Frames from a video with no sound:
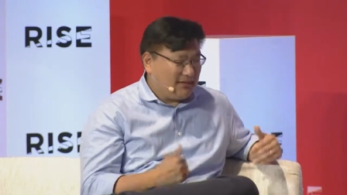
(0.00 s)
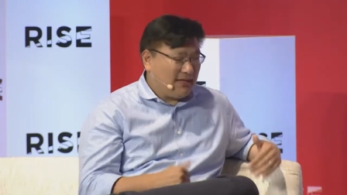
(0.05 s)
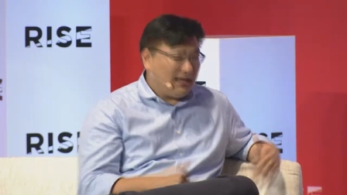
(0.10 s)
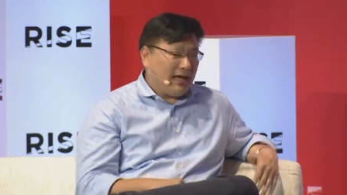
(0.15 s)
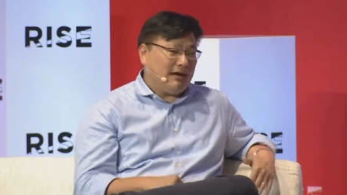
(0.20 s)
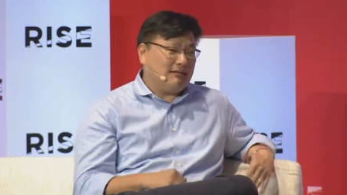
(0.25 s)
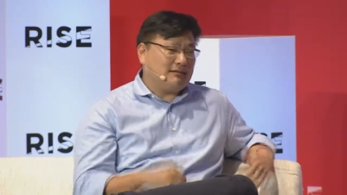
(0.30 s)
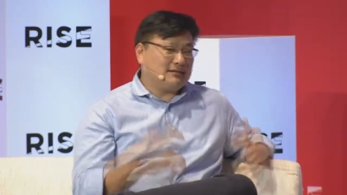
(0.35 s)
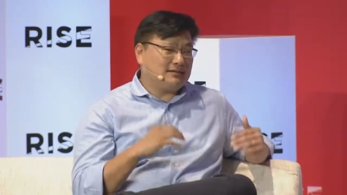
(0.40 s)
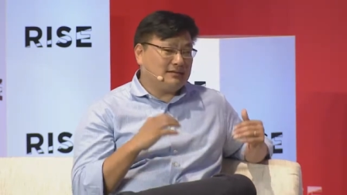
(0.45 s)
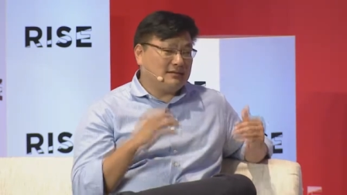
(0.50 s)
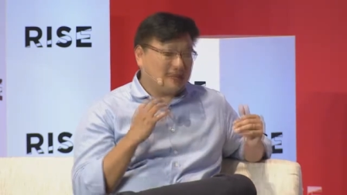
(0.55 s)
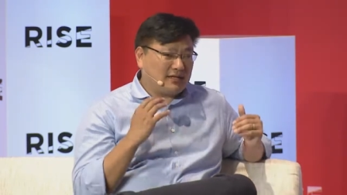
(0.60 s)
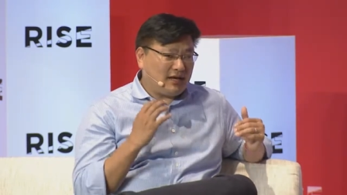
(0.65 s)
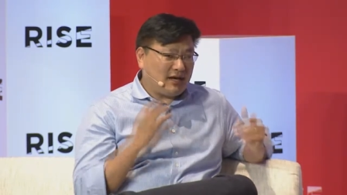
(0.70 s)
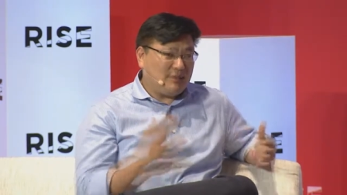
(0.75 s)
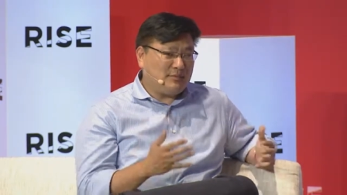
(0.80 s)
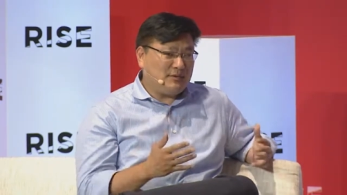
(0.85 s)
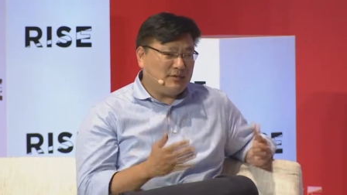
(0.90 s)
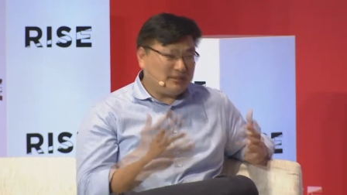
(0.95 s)
How could the
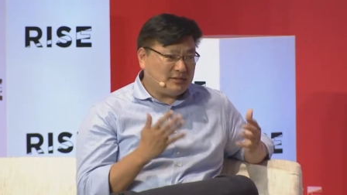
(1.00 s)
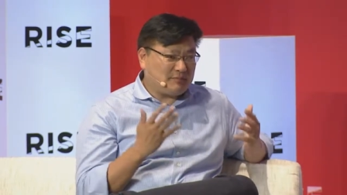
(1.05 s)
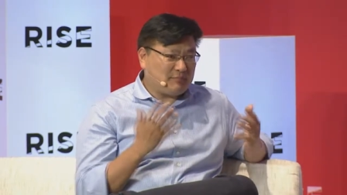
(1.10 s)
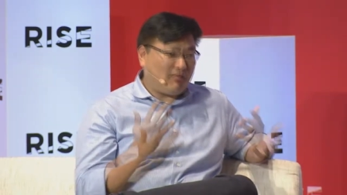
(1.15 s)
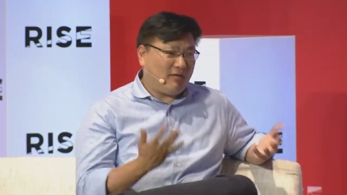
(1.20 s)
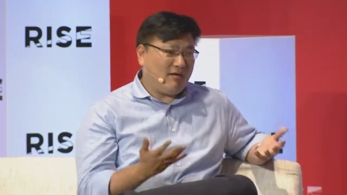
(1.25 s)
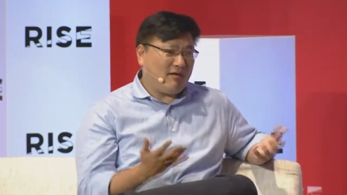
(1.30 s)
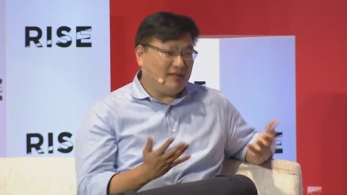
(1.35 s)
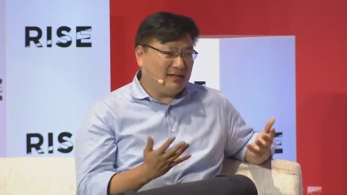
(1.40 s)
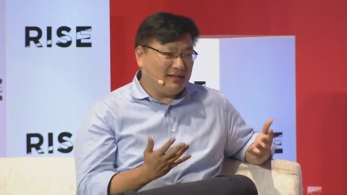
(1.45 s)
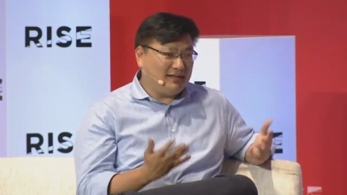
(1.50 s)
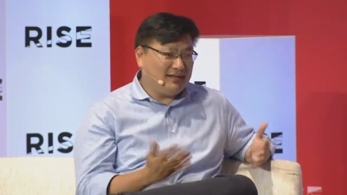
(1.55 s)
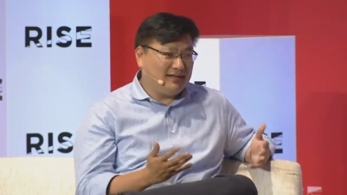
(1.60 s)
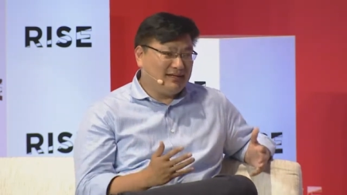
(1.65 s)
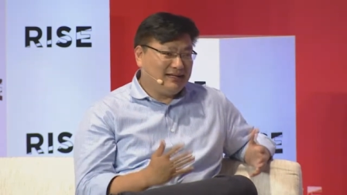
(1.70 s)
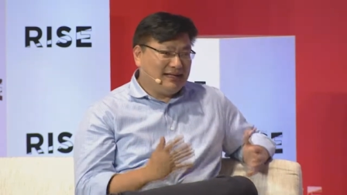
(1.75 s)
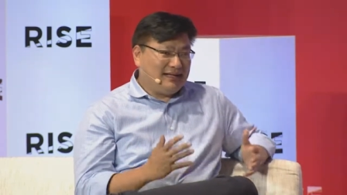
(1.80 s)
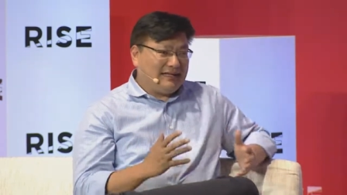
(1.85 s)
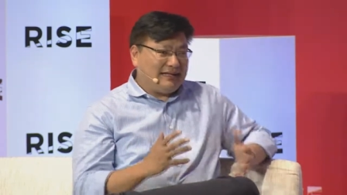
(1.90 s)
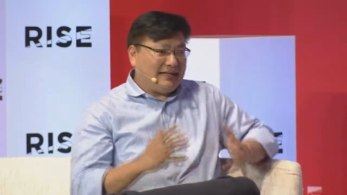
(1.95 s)
Communist Party
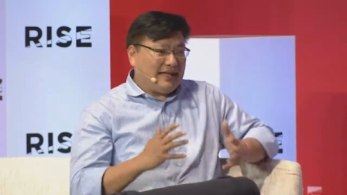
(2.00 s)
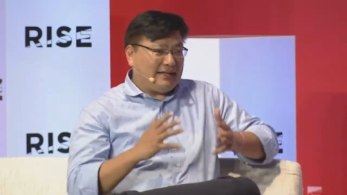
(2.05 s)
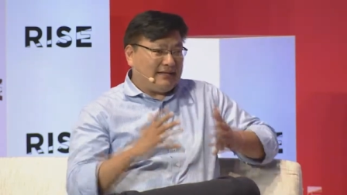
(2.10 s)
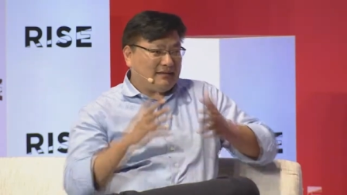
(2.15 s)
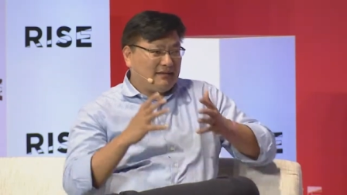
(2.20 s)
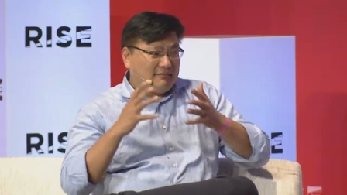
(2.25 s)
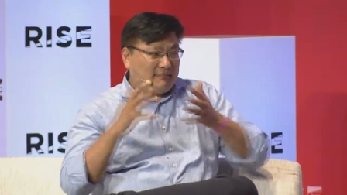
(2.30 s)
let the